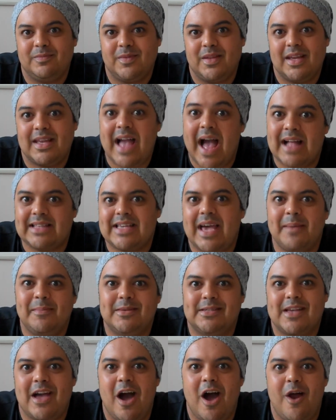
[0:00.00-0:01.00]
Cat Eye
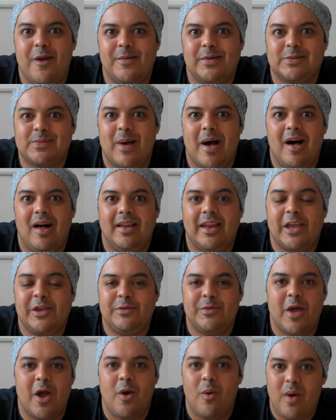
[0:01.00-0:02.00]
Mascara as well. I'll let
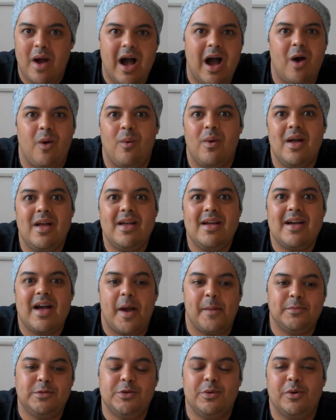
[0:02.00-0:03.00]
you know how
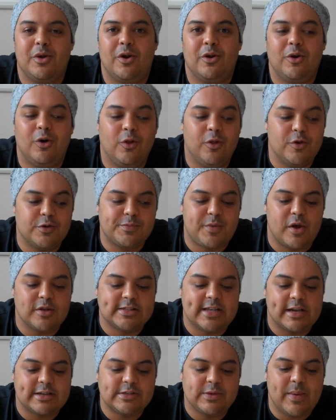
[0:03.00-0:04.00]
I'm doing on all those
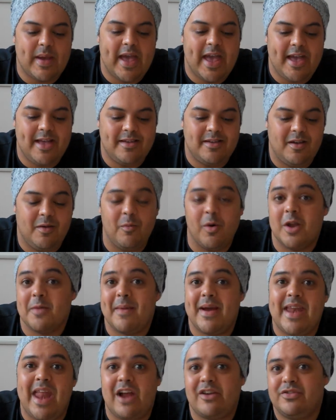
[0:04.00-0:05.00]
products, okay, and what are
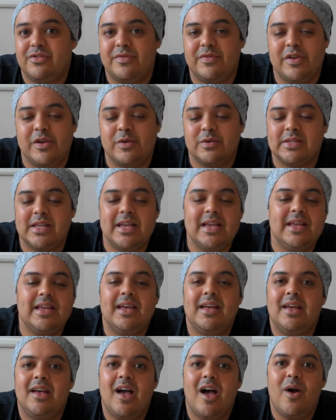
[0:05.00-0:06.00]
my next reviews.
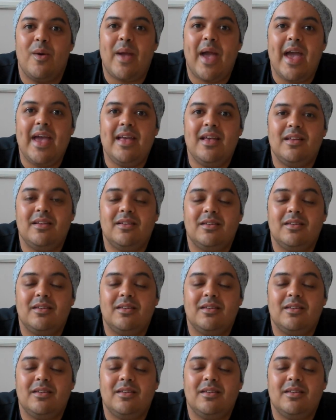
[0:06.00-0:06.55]
Okay,